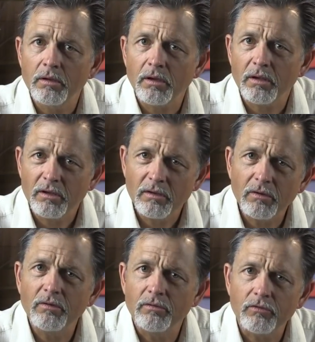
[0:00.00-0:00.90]
kind of
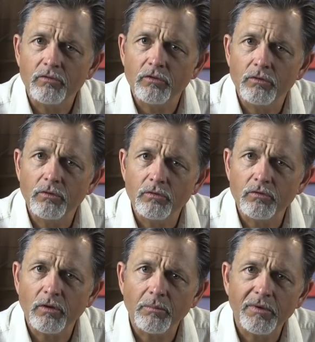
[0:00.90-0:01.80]
used to
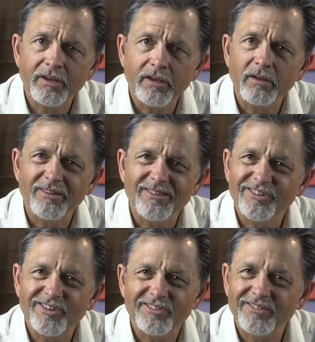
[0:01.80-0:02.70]
somebody
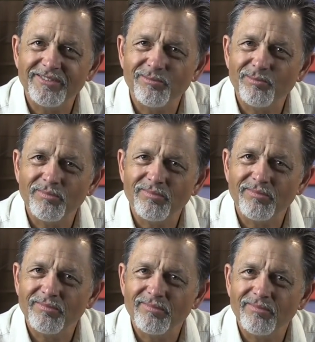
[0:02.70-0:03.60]
just
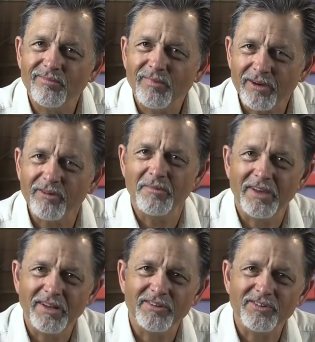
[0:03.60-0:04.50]

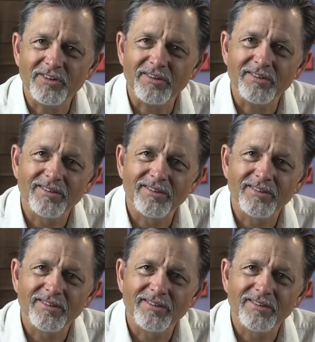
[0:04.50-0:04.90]
micromanaging?